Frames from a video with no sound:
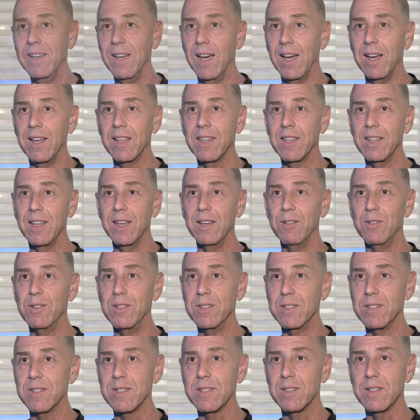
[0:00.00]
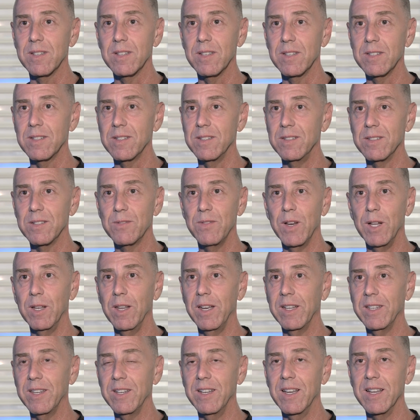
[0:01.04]
Yeah, that was, just felt
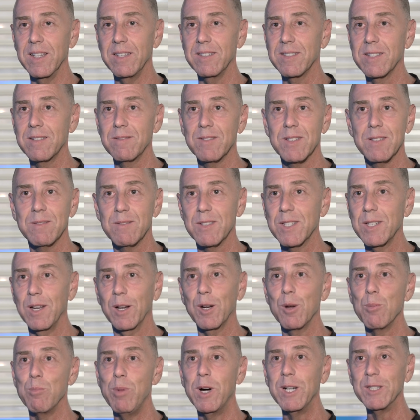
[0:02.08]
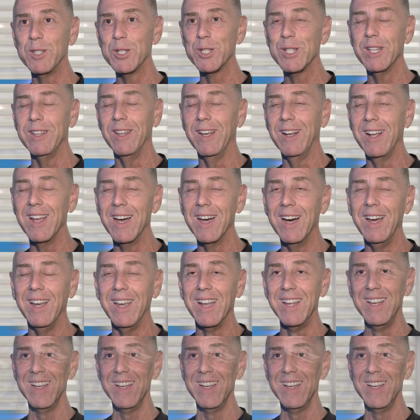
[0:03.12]
like you got sucker punched in the gut.